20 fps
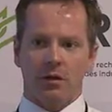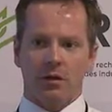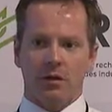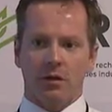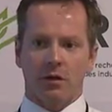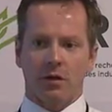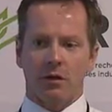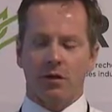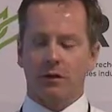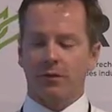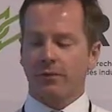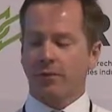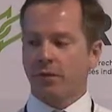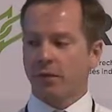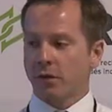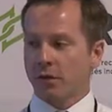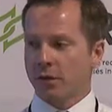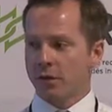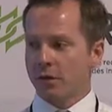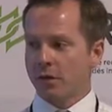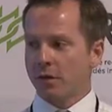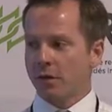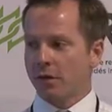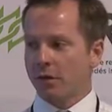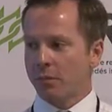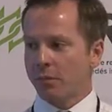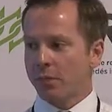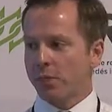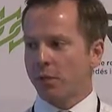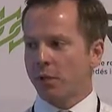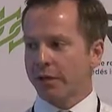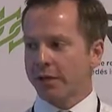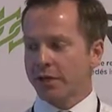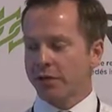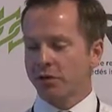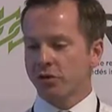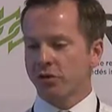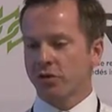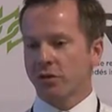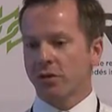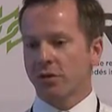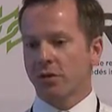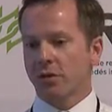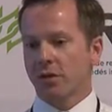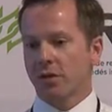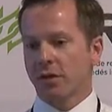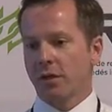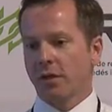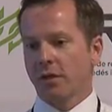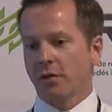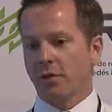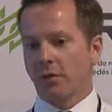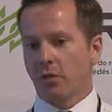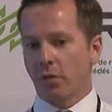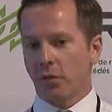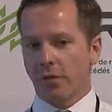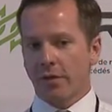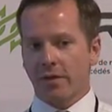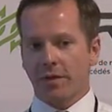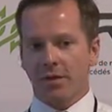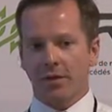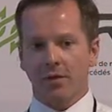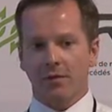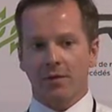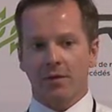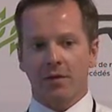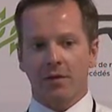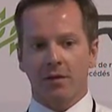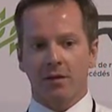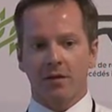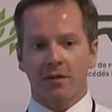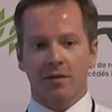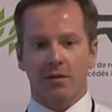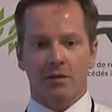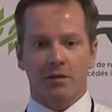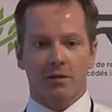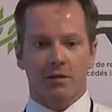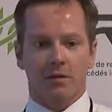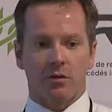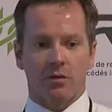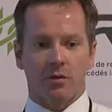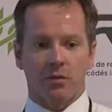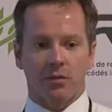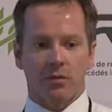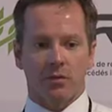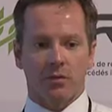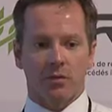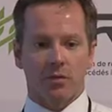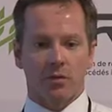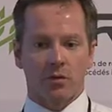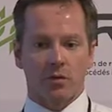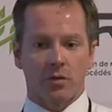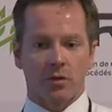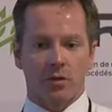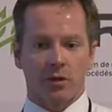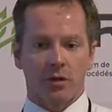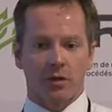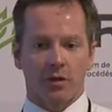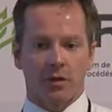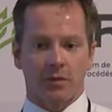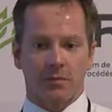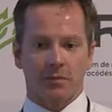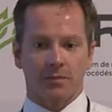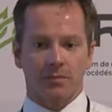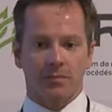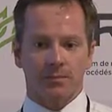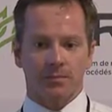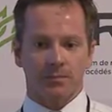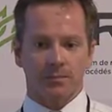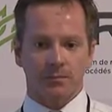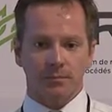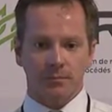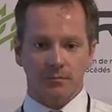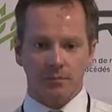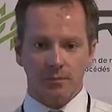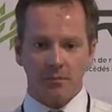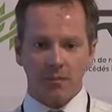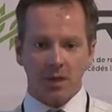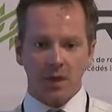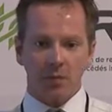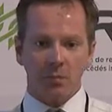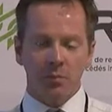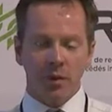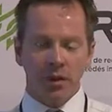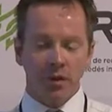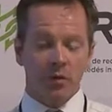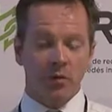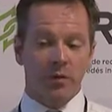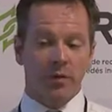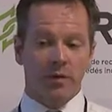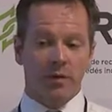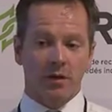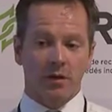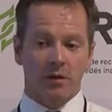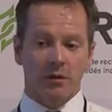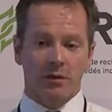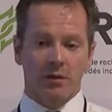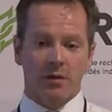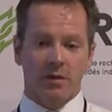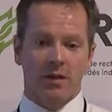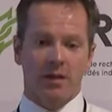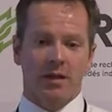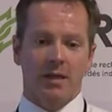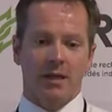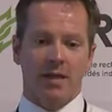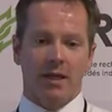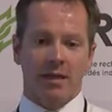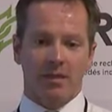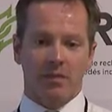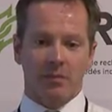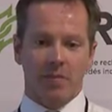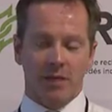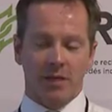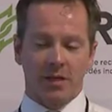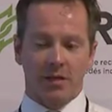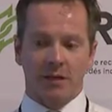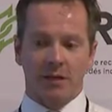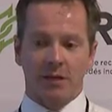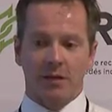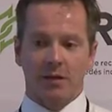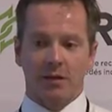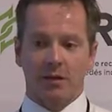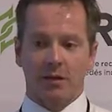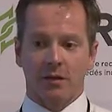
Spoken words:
a lot of the potential for savings or for better results has been